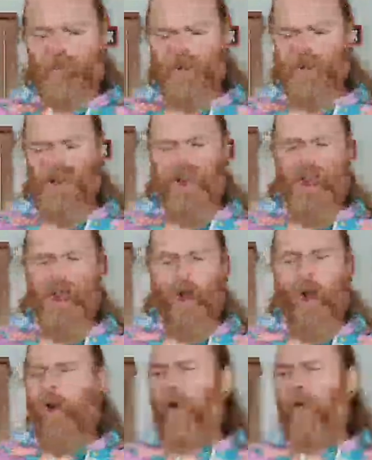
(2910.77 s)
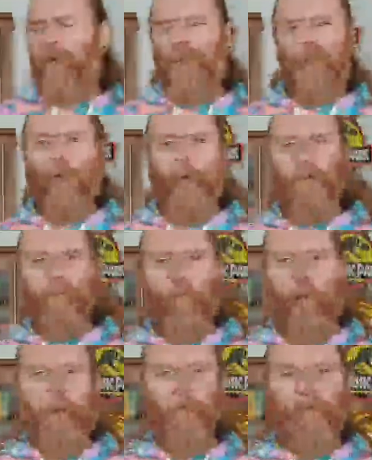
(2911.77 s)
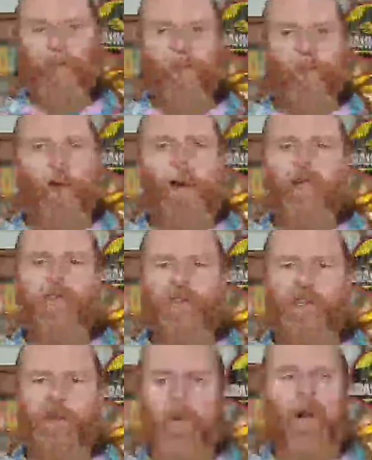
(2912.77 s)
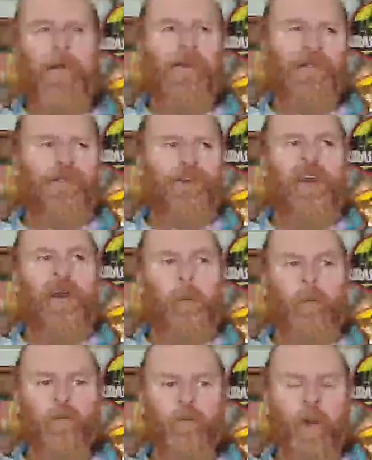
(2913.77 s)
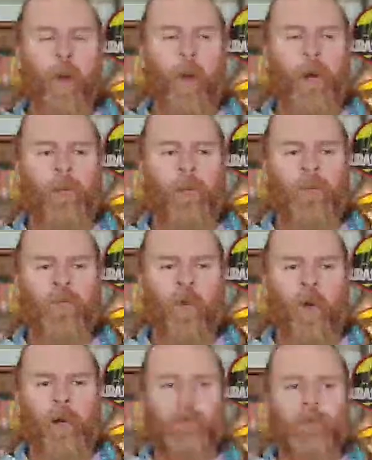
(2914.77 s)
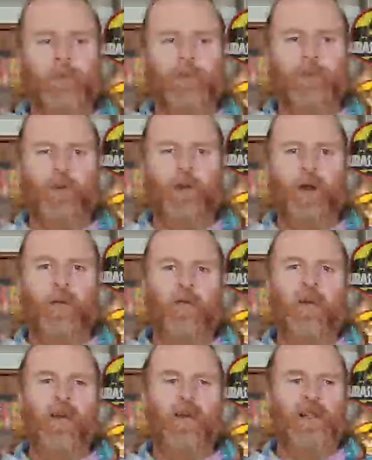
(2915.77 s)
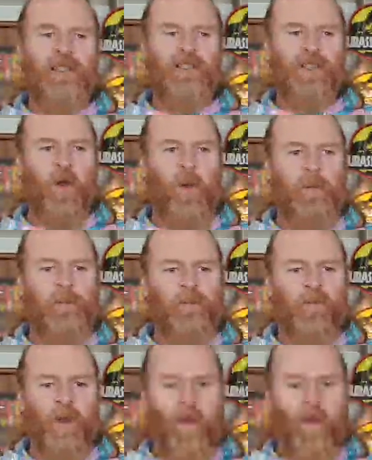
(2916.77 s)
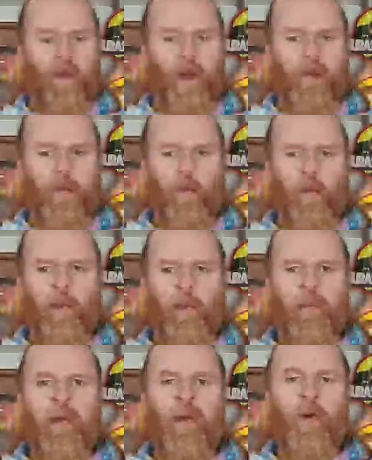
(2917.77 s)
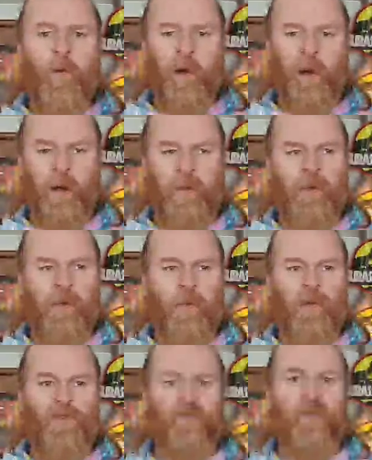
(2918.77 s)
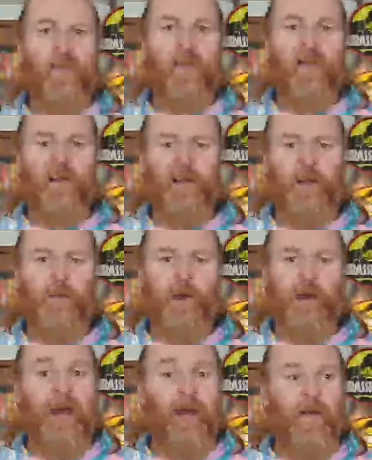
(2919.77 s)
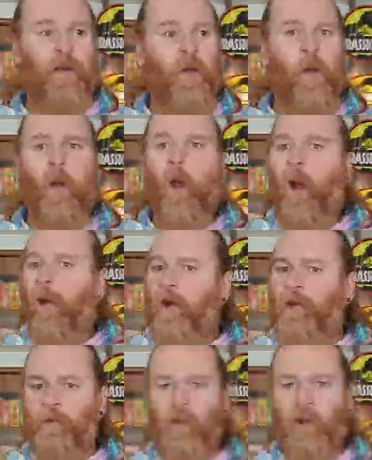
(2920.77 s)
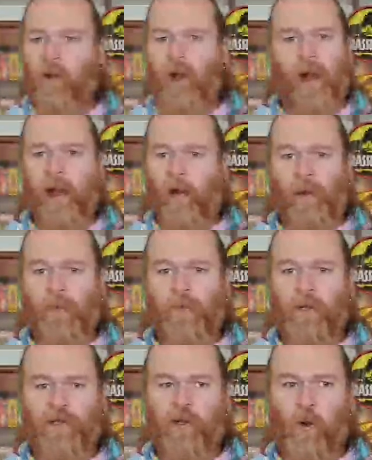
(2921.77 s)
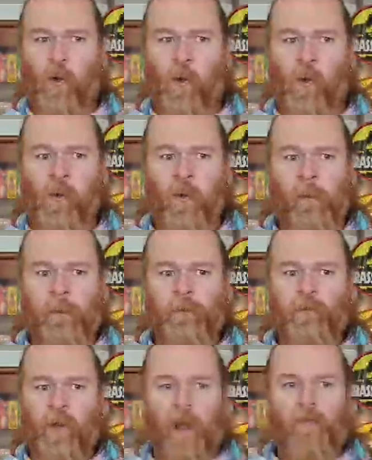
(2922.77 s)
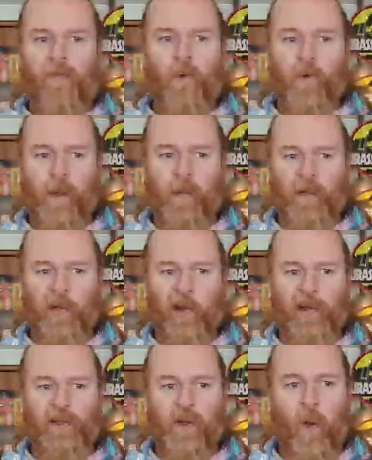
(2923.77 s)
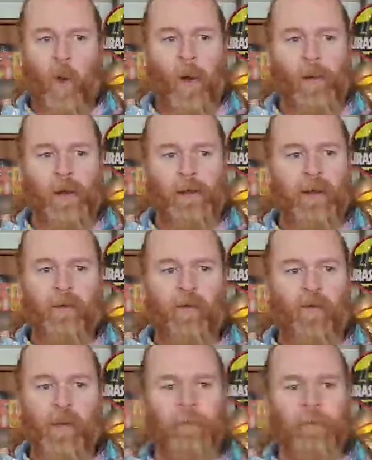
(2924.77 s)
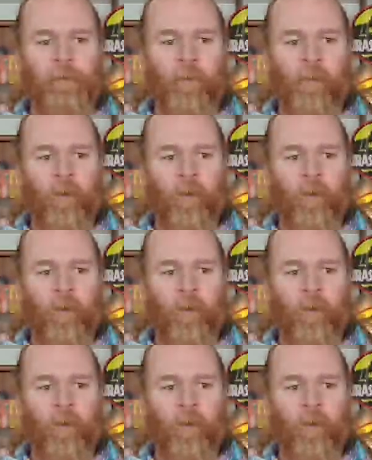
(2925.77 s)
When the heck, so the worst 2 moments for that was when I realised that a mealworm was wriggling in my hand. I couldn't work that out at all. I thought they were cooked and everything.